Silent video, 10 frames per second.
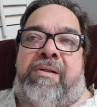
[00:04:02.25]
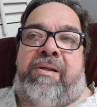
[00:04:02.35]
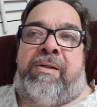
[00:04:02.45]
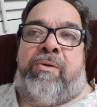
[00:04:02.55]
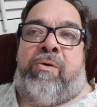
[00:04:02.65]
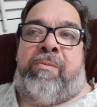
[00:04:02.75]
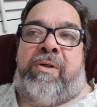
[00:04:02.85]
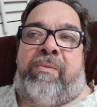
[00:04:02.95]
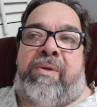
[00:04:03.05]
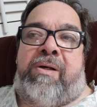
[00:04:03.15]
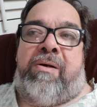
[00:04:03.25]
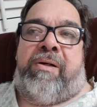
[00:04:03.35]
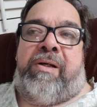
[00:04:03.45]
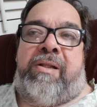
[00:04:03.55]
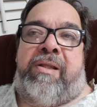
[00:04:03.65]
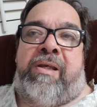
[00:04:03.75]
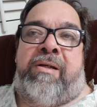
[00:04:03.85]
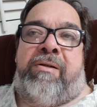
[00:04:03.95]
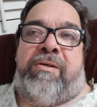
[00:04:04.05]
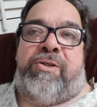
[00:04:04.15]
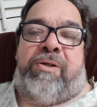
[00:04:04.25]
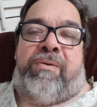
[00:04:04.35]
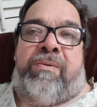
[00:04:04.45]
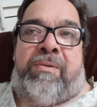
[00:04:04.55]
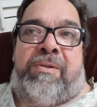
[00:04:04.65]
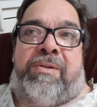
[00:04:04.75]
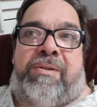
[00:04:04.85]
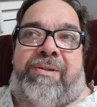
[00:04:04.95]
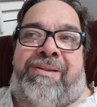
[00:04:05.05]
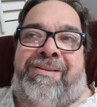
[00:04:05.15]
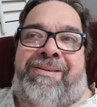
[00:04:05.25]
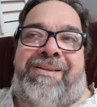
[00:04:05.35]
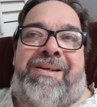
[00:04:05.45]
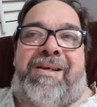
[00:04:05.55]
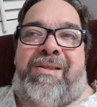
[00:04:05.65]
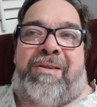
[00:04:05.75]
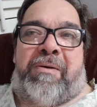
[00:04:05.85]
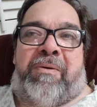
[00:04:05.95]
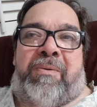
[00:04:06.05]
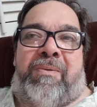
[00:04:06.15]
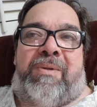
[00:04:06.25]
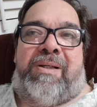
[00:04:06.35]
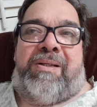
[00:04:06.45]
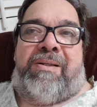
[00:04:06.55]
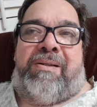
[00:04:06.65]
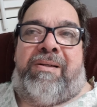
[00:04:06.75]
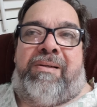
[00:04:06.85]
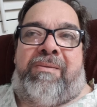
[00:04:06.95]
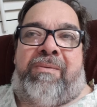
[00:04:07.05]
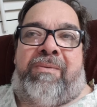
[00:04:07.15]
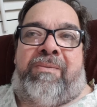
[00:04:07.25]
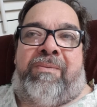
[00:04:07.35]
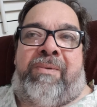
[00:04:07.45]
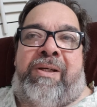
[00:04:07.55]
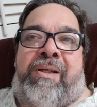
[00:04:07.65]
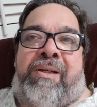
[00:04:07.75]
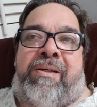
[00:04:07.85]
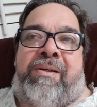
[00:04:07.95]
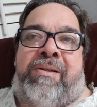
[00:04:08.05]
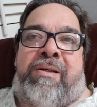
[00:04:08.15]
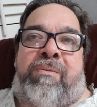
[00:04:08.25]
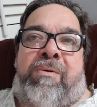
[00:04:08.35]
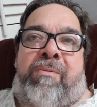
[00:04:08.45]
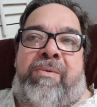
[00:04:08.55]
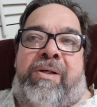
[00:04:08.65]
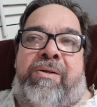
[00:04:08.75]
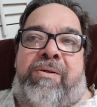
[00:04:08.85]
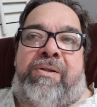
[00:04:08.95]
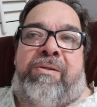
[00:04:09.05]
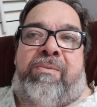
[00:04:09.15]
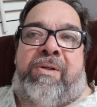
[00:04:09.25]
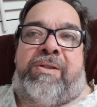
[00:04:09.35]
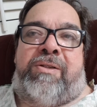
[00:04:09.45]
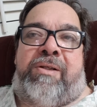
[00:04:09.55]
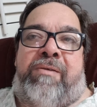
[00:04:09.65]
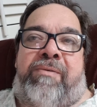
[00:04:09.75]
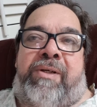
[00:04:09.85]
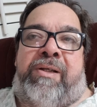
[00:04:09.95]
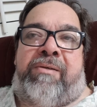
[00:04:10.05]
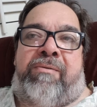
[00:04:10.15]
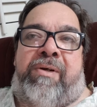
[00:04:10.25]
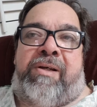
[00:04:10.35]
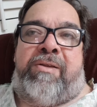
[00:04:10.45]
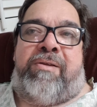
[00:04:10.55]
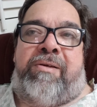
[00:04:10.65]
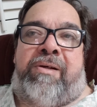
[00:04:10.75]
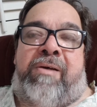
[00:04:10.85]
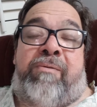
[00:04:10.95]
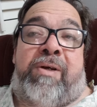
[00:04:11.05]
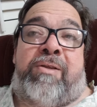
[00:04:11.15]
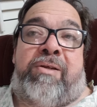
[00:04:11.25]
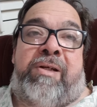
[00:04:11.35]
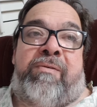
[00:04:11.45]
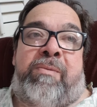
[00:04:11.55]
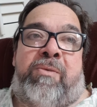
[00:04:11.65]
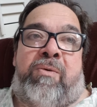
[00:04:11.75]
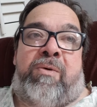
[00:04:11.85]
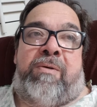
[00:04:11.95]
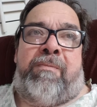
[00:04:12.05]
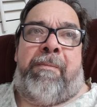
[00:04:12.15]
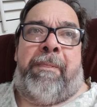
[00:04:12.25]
And normally we caught it at the end of the show. So we did what we could to watch TV and rest, and I rested even more.